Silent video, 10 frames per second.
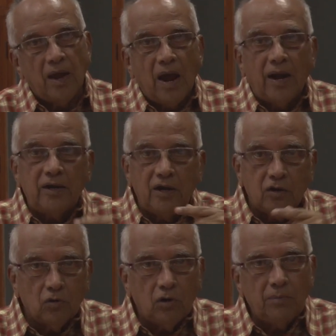And he
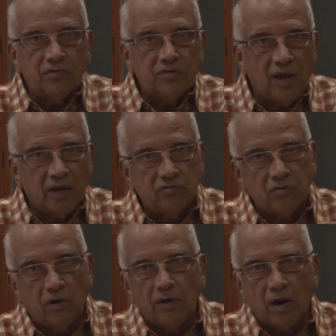told Mr.
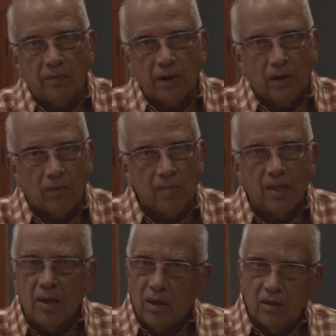Nageswara and Ramarao,
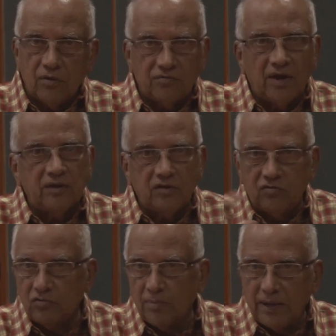sir, this
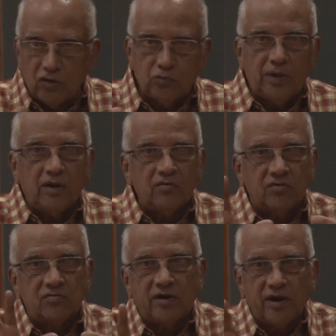is my experience
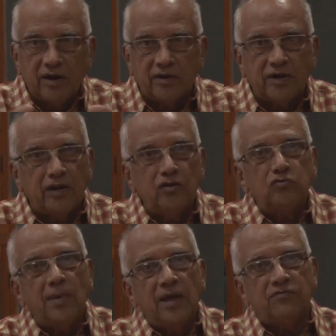yesterday at the tennis
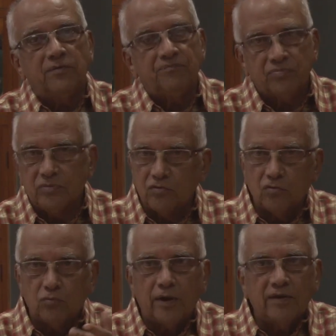match. This is
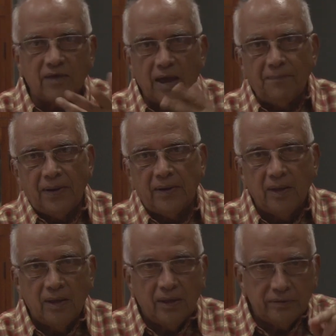what has happened.
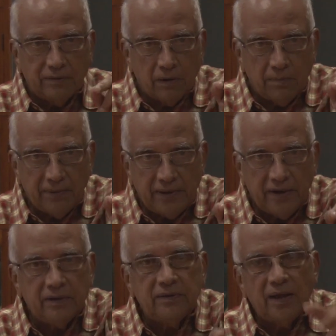There will be
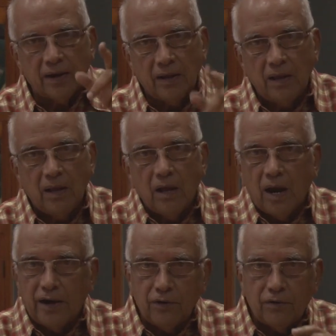heat there.
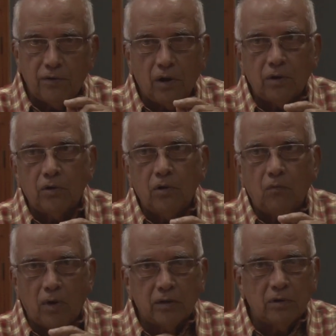I do not know
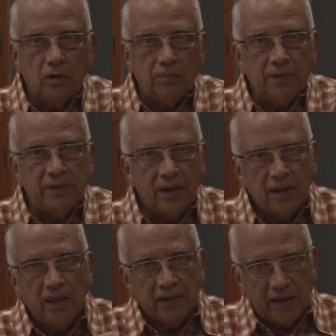what will be there.
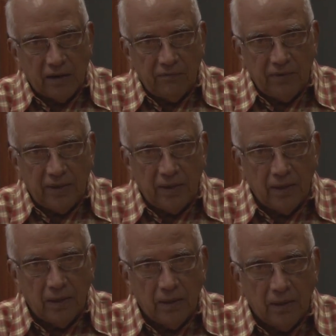Can we
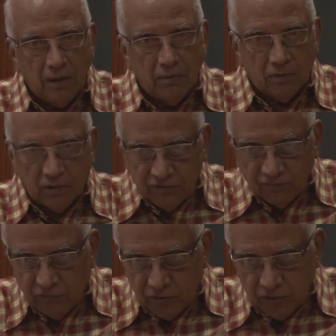
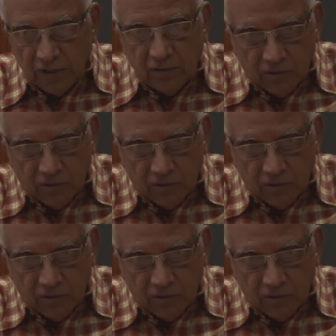shift it